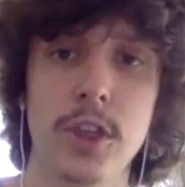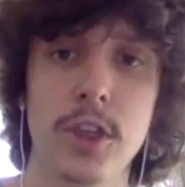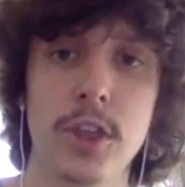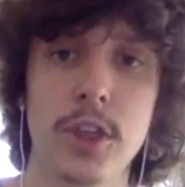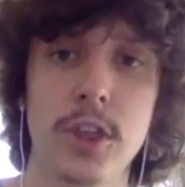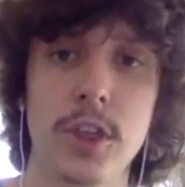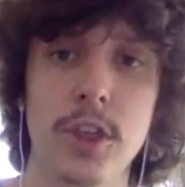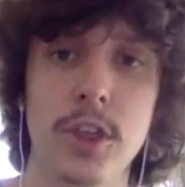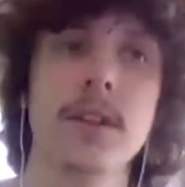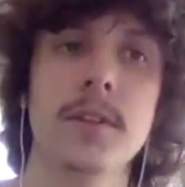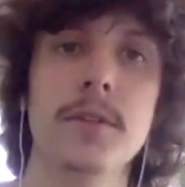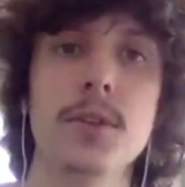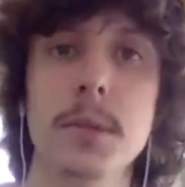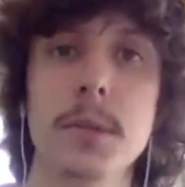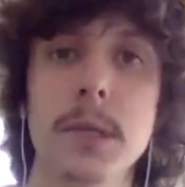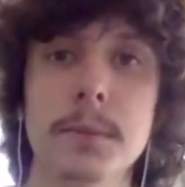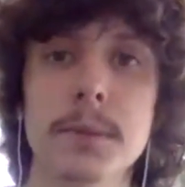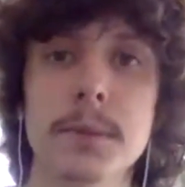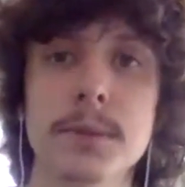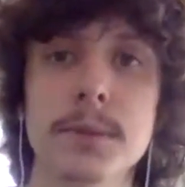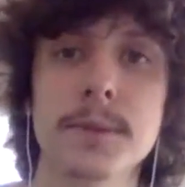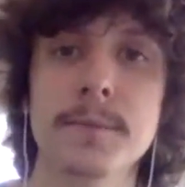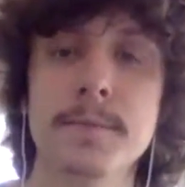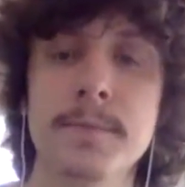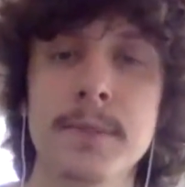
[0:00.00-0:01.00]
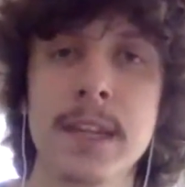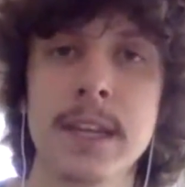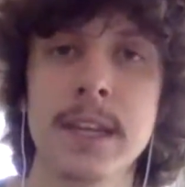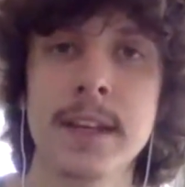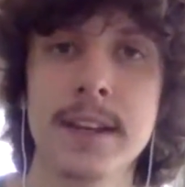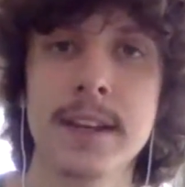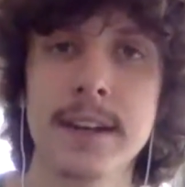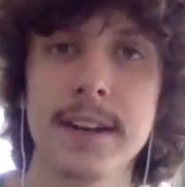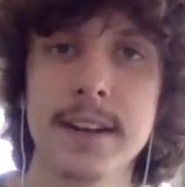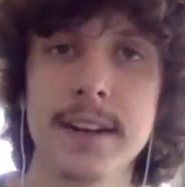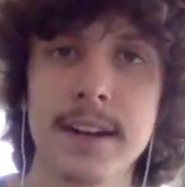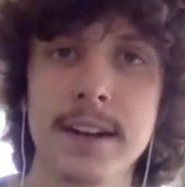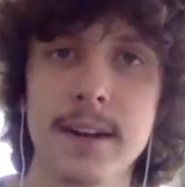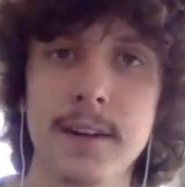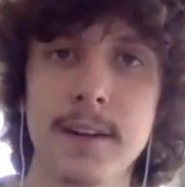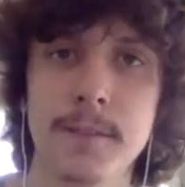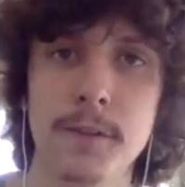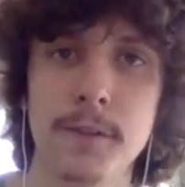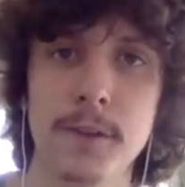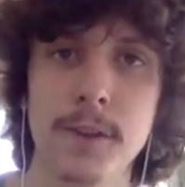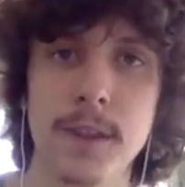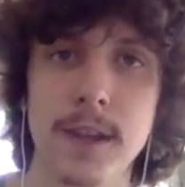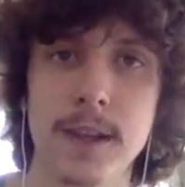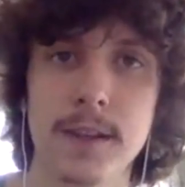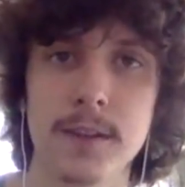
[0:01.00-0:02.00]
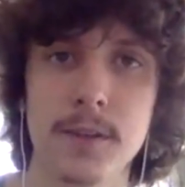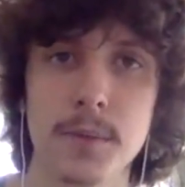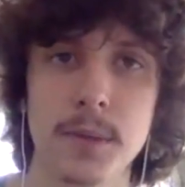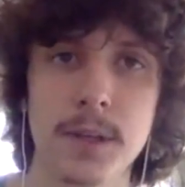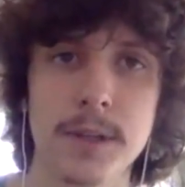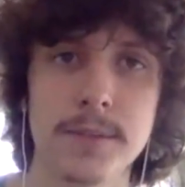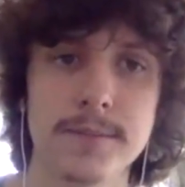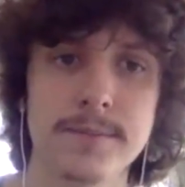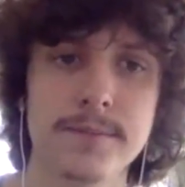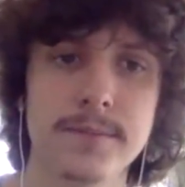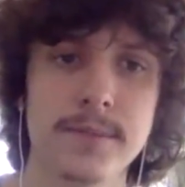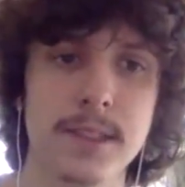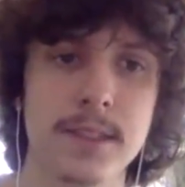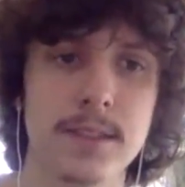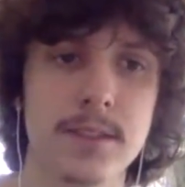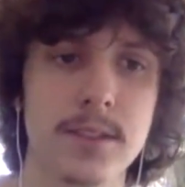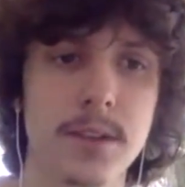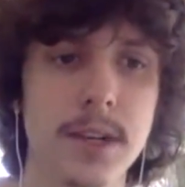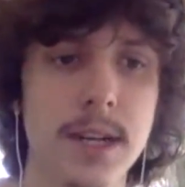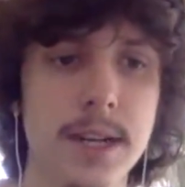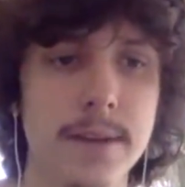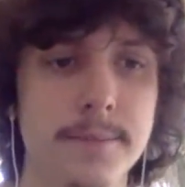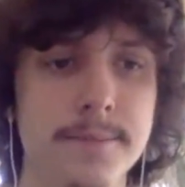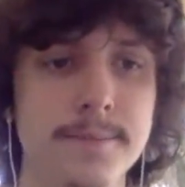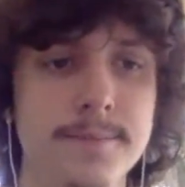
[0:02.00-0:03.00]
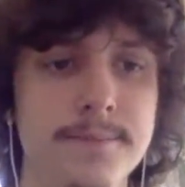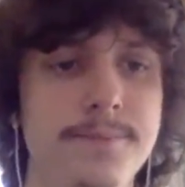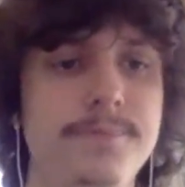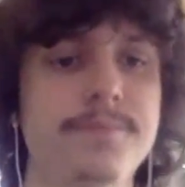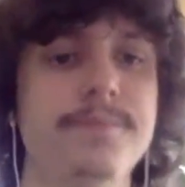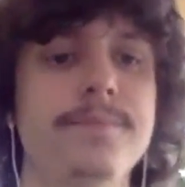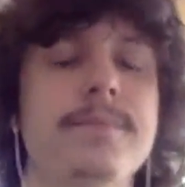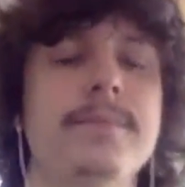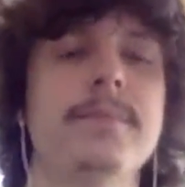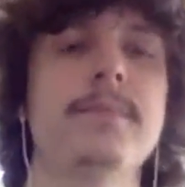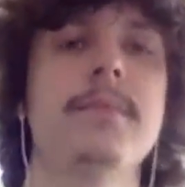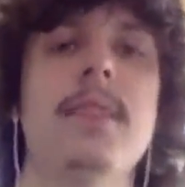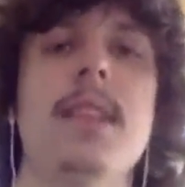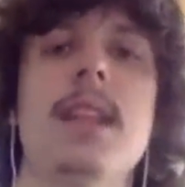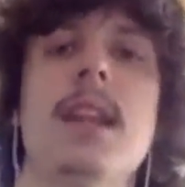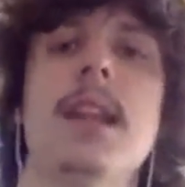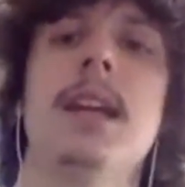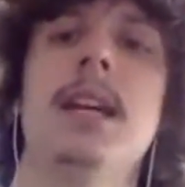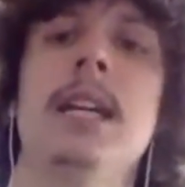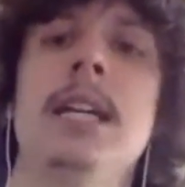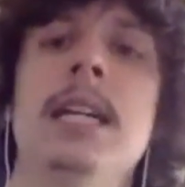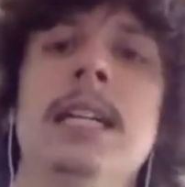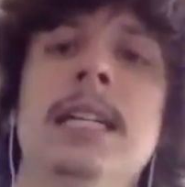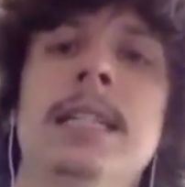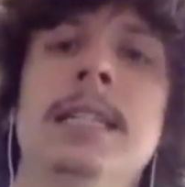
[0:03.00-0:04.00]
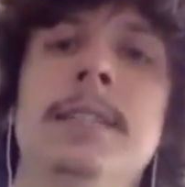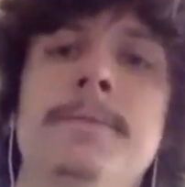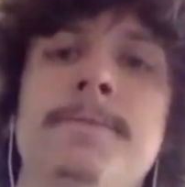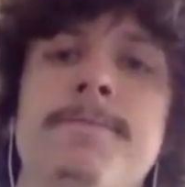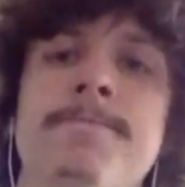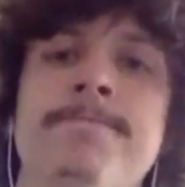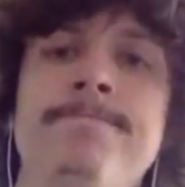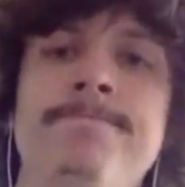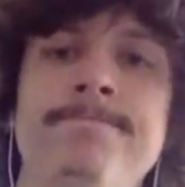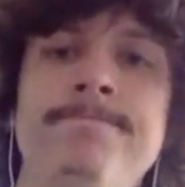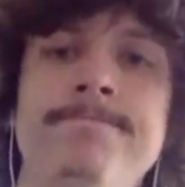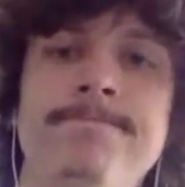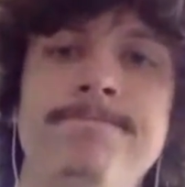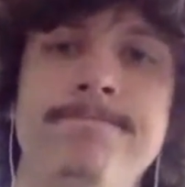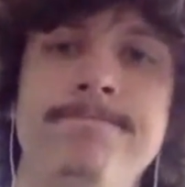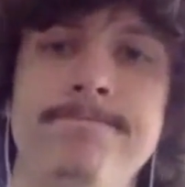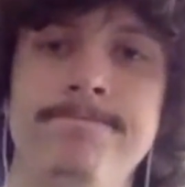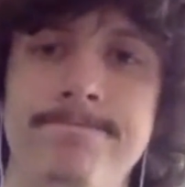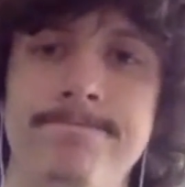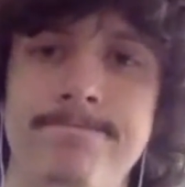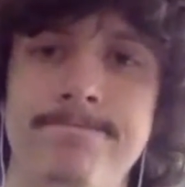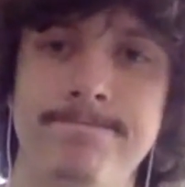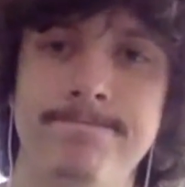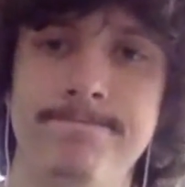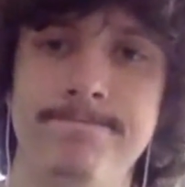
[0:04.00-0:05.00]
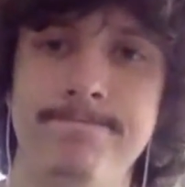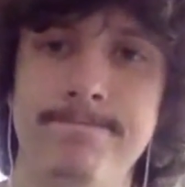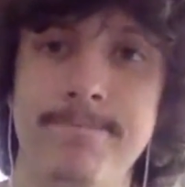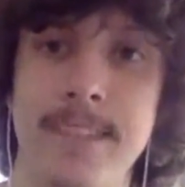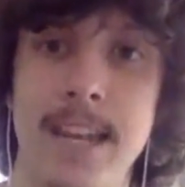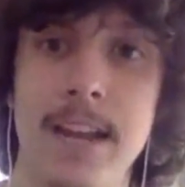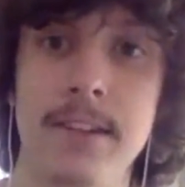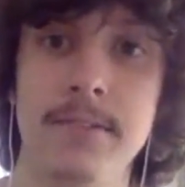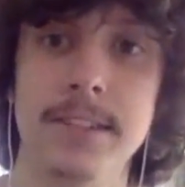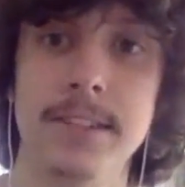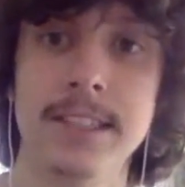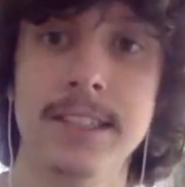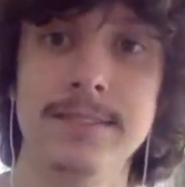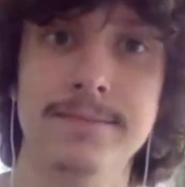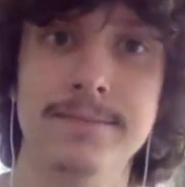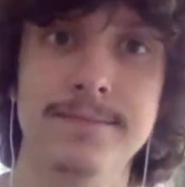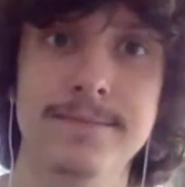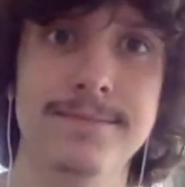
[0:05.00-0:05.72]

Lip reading: to all of you people for that as well. So yeah, have fun.